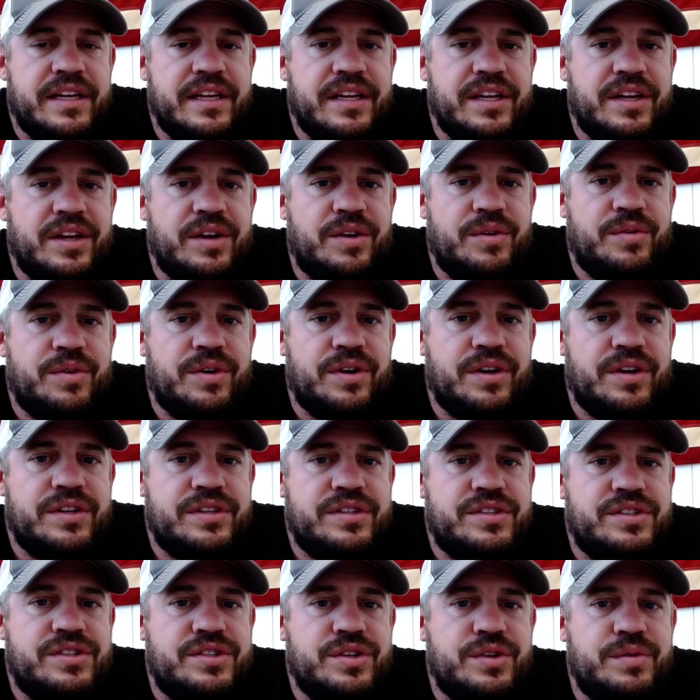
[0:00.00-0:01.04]
we're
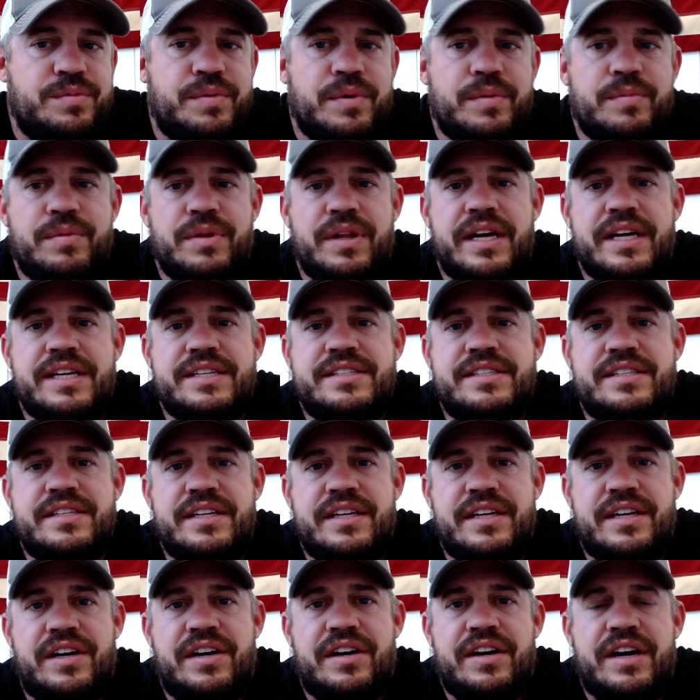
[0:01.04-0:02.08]
super blessed
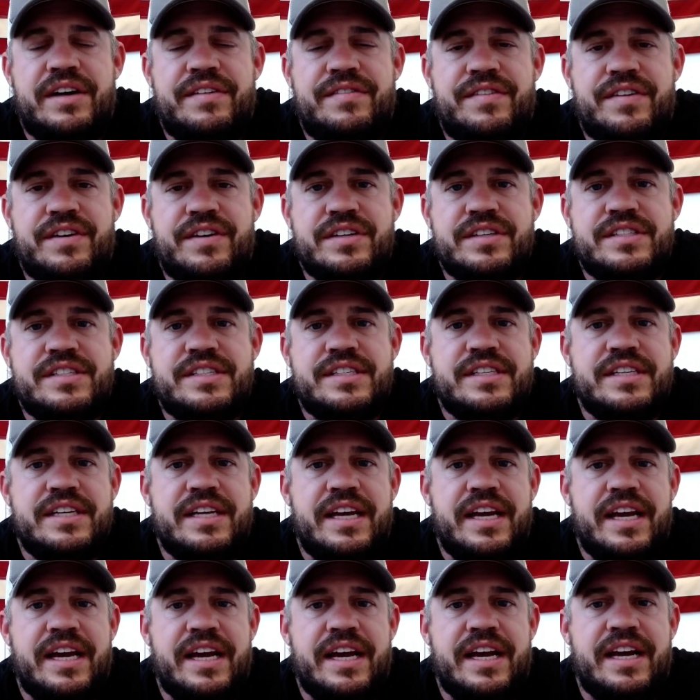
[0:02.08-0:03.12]
in our efforts
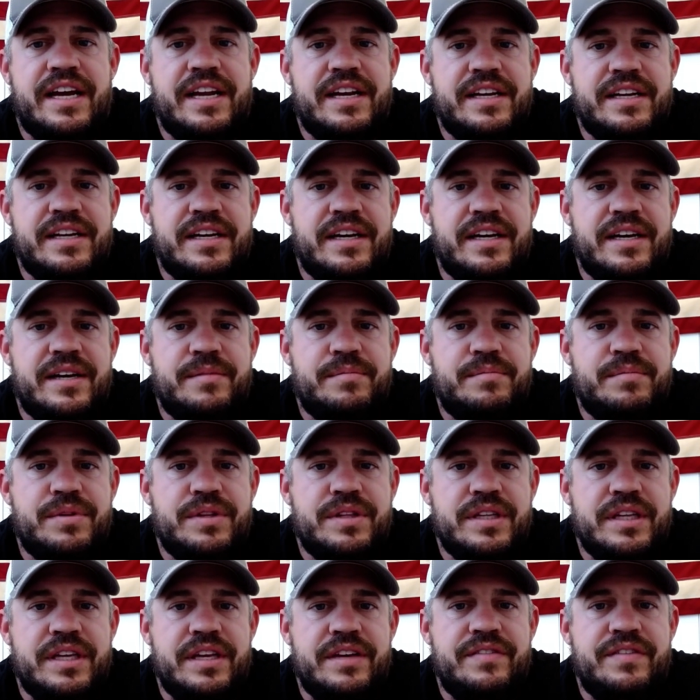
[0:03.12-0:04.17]
and
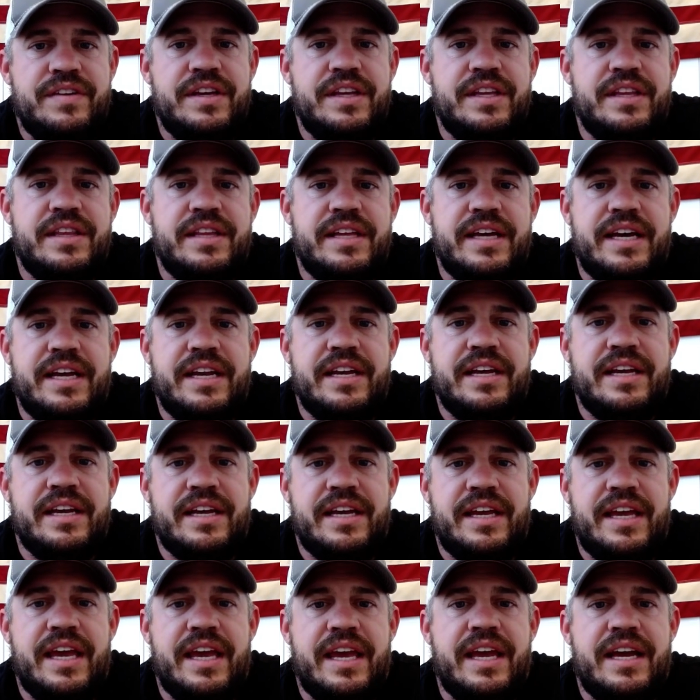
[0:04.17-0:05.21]
believing that
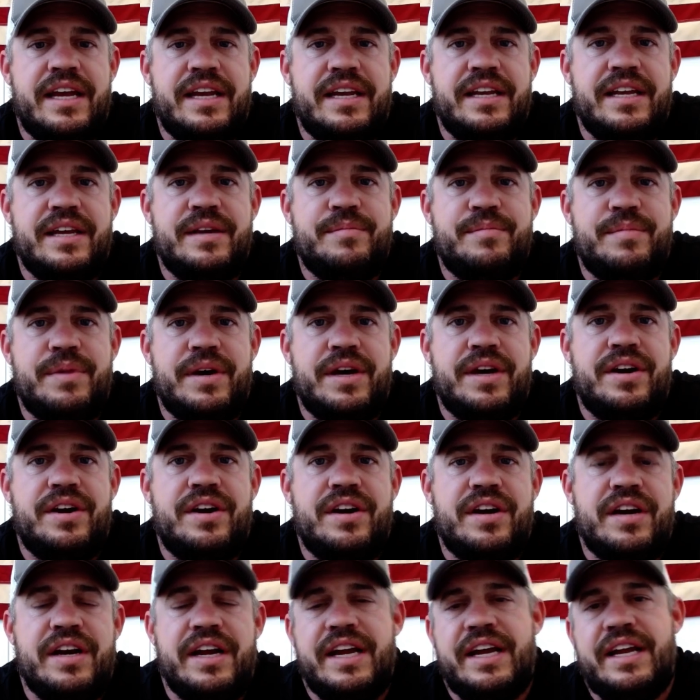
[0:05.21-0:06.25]
it can get
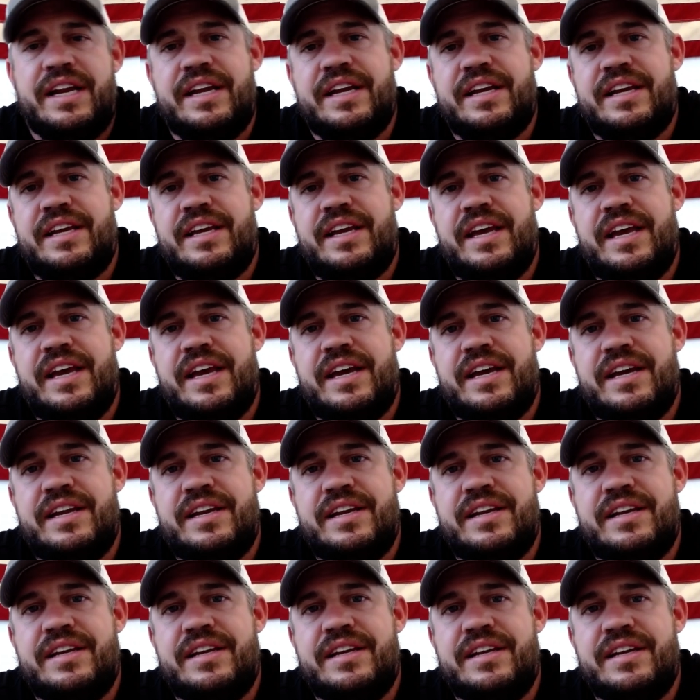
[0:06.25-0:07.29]
better and it
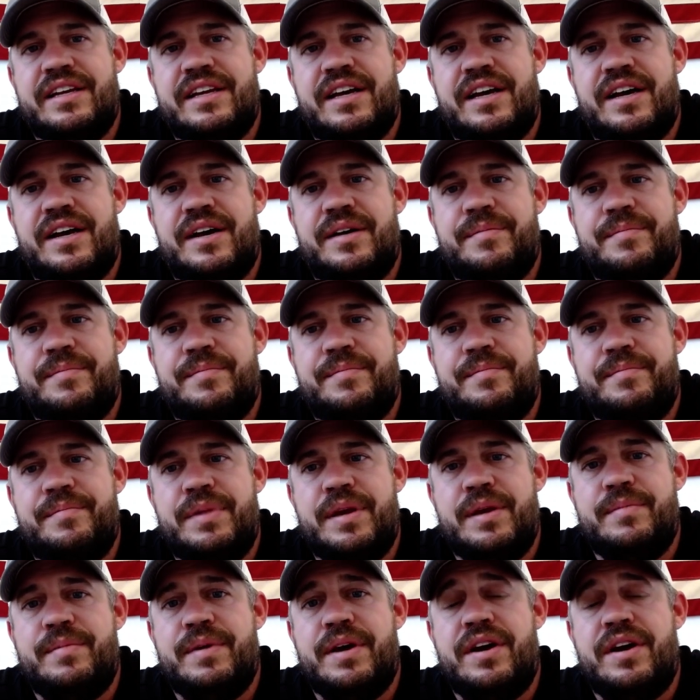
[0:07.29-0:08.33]
can
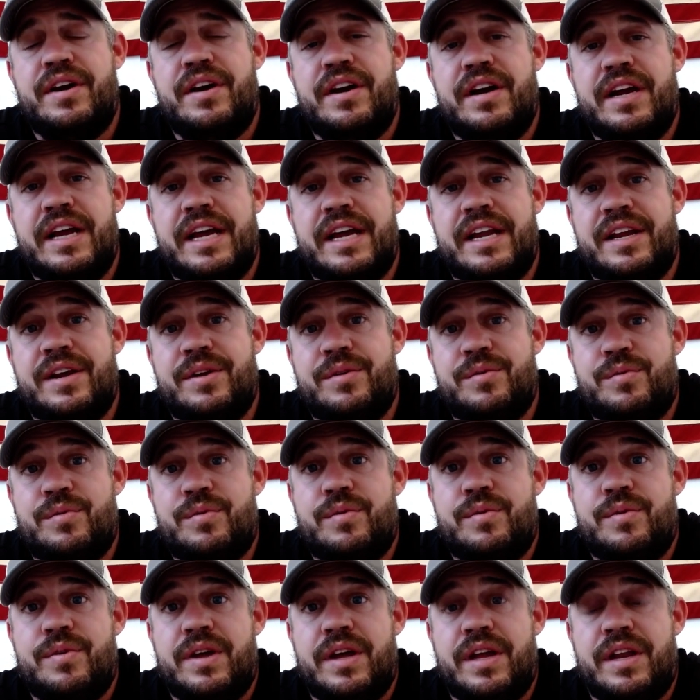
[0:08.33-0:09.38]
be better,
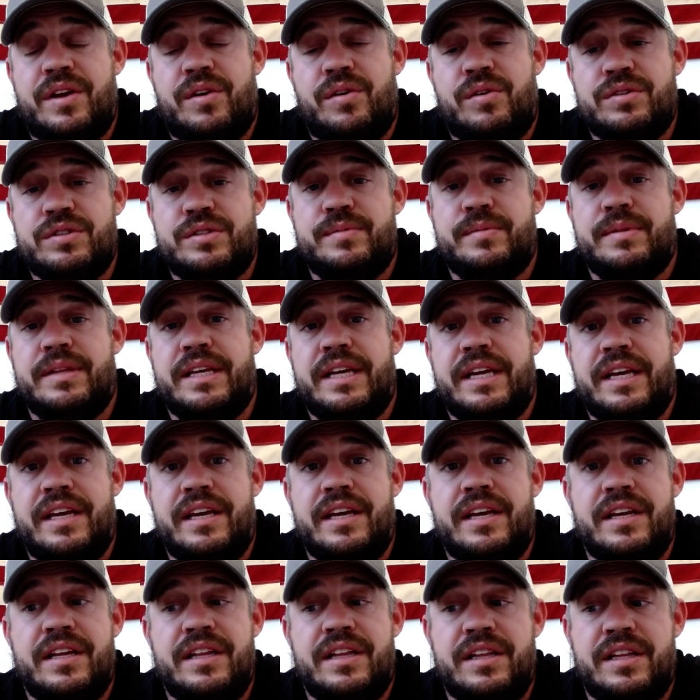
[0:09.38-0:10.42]
and
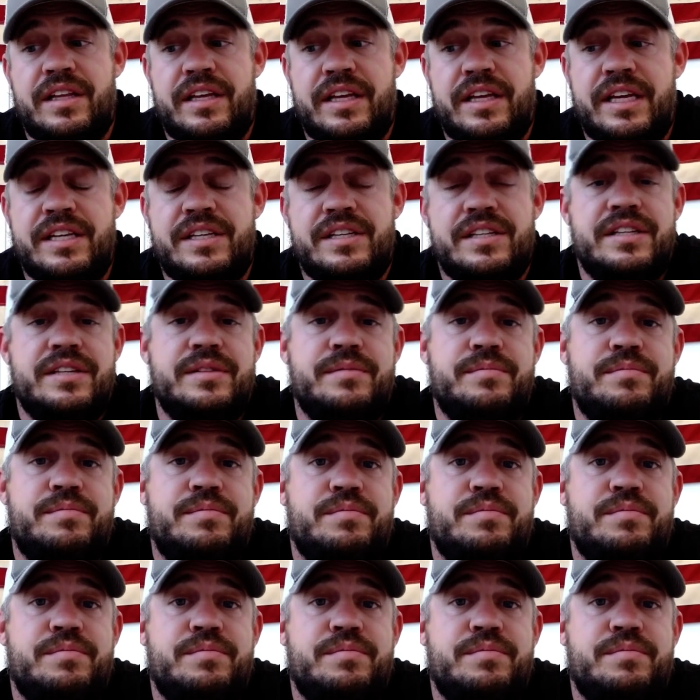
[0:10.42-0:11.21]
ultimately getting to the